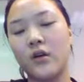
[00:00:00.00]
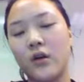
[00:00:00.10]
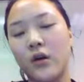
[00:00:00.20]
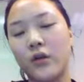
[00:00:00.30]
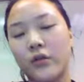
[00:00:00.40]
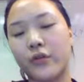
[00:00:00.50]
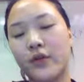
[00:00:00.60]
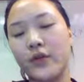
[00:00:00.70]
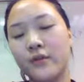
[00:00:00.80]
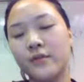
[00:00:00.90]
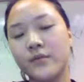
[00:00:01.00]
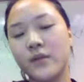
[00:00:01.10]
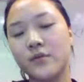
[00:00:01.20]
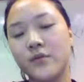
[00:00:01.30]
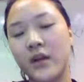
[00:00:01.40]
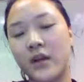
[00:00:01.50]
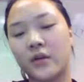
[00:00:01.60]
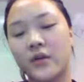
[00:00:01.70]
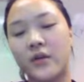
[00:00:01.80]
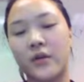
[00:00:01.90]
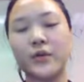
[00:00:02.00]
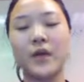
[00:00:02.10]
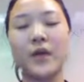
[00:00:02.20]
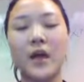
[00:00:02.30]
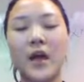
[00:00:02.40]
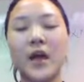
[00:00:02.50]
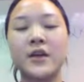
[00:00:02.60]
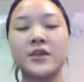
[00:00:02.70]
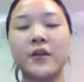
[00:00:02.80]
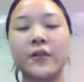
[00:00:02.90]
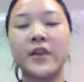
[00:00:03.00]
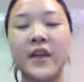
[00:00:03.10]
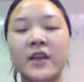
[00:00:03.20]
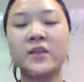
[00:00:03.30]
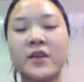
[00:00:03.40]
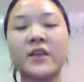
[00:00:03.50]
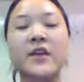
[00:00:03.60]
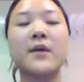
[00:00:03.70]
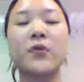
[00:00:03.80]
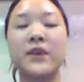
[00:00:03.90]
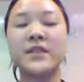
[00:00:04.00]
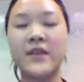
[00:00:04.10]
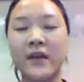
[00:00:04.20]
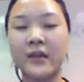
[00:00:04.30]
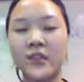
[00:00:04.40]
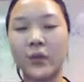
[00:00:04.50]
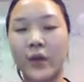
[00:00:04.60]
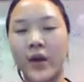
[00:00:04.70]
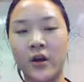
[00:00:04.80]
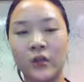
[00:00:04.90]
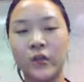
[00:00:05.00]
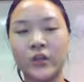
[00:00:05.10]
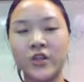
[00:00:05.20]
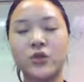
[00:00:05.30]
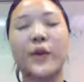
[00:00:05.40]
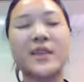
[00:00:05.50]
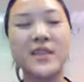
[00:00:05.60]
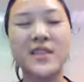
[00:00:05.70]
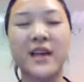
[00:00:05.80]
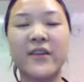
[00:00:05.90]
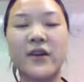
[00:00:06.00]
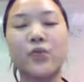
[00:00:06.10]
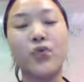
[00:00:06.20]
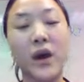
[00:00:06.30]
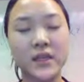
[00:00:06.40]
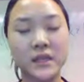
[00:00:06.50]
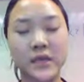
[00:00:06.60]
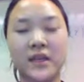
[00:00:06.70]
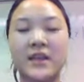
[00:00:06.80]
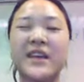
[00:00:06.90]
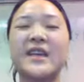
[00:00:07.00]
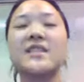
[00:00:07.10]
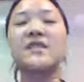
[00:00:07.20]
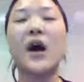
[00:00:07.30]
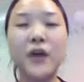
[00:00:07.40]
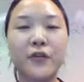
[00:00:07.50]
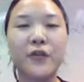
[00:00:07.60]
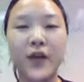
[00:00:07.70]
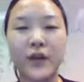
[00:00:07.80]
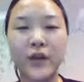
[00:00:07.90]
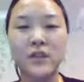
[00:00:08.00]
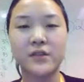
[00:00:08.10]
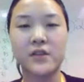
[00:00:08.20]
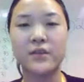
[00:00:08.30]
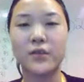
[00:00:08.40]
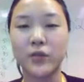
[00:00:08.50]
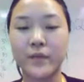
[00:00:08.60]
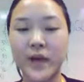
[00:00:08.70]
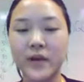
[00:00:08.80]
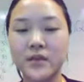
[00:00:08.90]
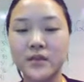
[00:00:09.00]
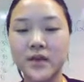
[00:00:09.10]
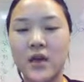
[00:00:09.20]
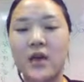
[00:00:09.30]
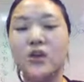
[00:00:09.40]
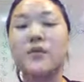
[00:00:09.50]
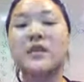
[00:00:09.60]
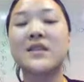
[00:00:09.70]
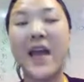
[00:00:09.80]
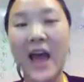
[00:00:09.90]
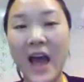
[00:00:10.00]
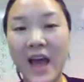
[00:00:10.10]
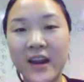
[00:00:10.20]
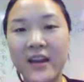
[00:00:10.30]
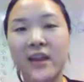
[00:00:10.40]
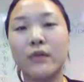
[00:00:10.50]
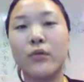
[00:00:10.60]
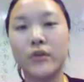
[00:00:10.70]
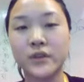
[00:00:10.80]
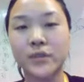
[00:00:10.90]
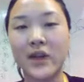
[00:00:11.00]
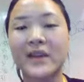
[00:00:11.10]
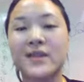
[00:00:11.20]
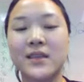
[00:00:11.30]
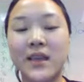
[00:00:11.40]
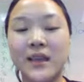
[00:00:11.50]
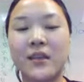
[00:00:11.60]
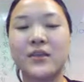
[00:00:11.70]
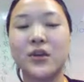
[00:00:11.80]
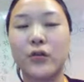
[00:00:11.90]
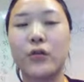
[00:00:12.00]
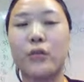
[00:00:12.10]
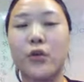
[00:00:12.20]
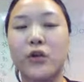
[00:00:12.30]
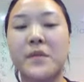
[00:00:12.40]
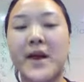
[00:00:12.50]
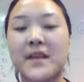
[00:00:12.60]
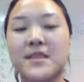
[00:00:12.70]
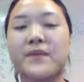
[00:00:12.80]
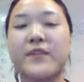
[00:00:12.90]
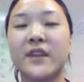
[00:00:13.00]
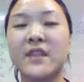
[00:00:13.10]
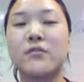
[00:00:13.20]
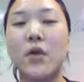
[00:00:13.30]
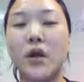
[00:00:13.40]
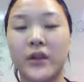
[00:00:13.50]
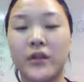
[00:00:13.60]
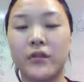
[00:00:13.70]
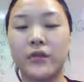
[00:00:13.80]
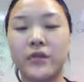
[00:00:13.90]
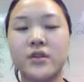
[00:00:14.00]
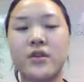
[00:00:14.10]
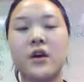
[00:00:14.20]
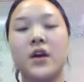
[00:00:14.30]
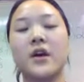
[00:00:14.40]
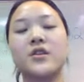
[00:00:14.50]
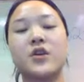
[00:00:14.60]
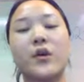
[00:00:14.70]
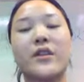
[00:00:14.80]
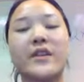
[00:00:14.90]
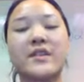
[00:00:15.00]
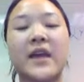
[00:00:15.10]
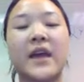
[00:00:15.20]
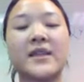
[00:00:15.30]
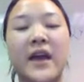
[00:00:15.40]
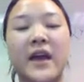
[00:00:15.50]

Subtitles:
O3, Al2O3. So for these, the number inside the square, which is 27 approximately, is not your final answer for the molar mass. You must add and multiply to get the total molar mass of these molecules. So in this case, I